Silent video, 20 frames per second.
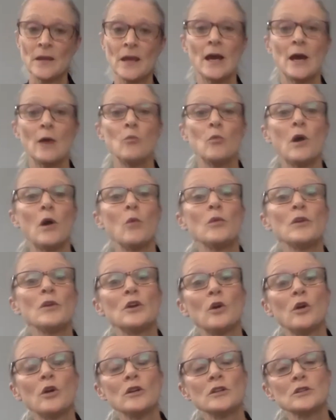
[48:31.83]
And what we'd
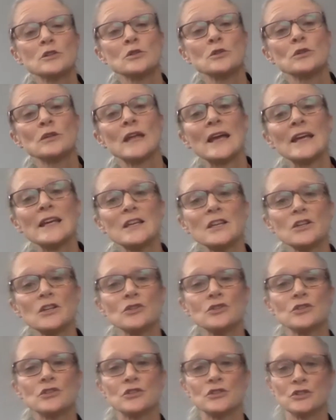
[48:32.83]
also like you
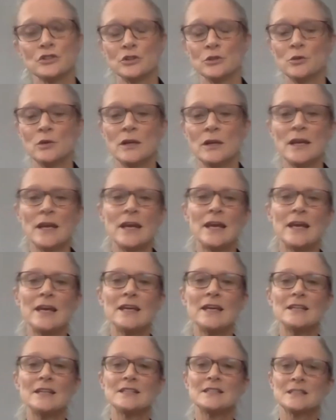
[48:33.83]
to do
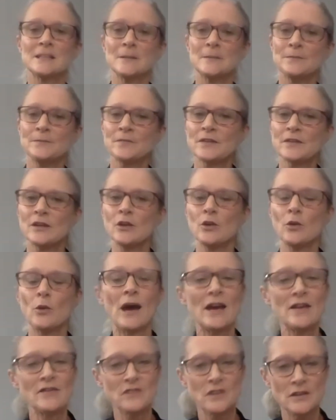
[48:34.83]
is you know,
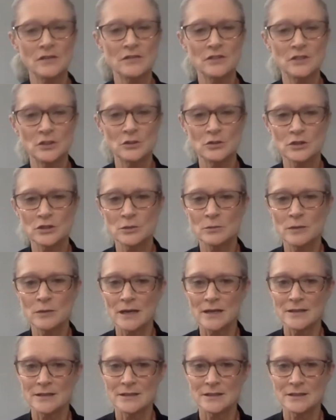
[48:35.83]
I've given you some
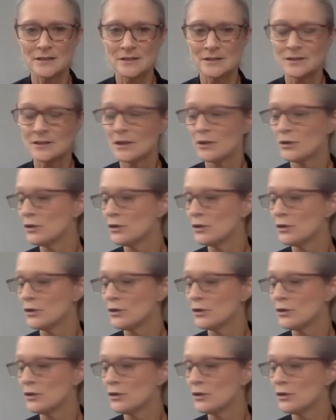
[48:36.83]
ideas.